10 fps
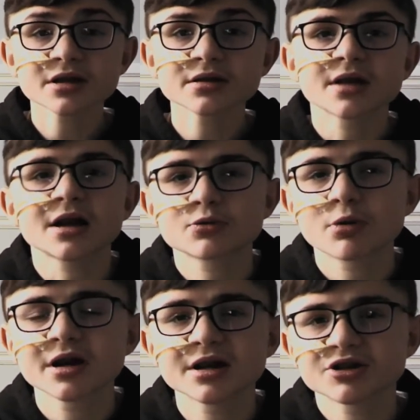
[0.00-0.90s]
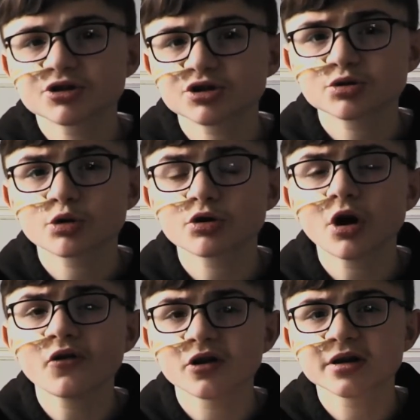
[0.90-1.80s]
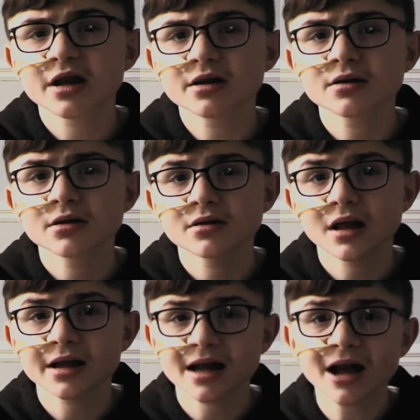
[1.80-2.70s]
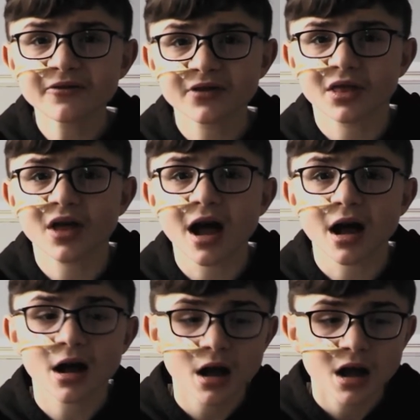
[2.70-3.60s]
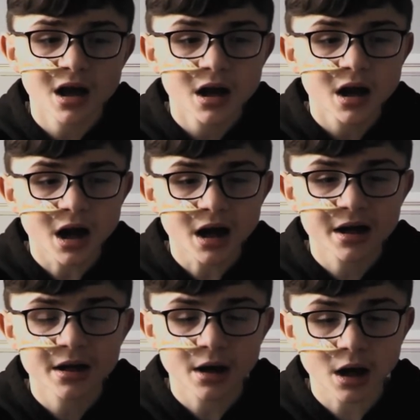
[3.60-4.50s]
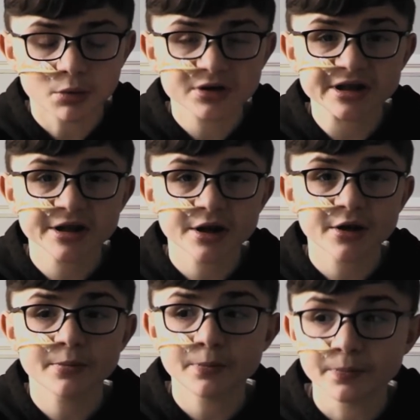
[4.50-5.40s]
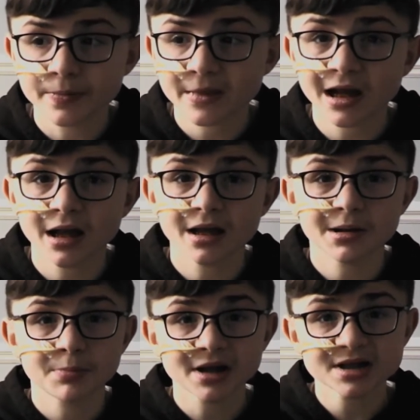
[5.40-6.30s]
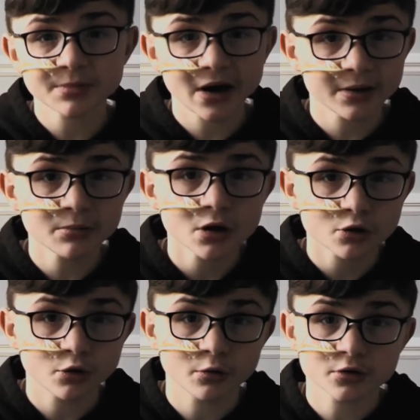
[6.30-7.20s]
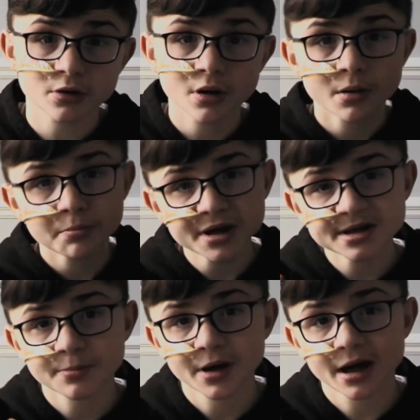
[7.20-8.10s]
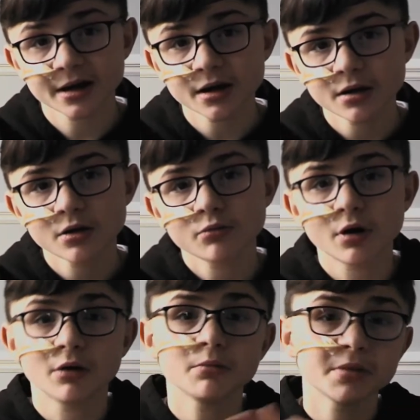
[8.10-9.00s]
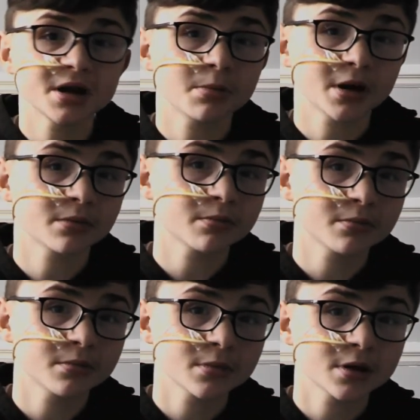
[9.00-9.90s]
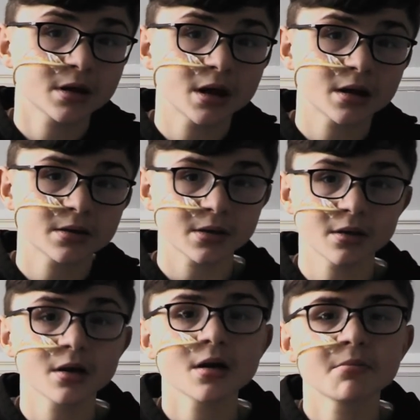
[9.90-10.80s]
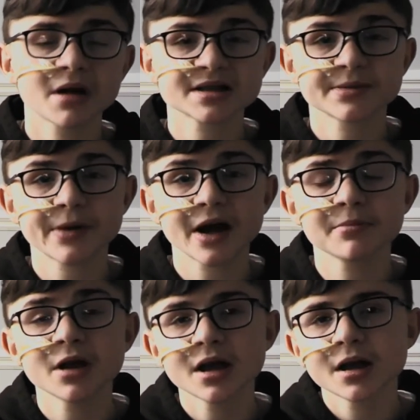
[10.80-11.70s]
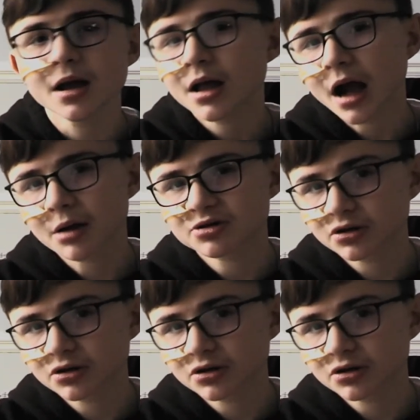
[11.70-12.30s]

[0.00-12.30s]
that's when it just took off. And then like after that, I was in a pantomime called Peter Pan Peter Pan, the pantomime. I was a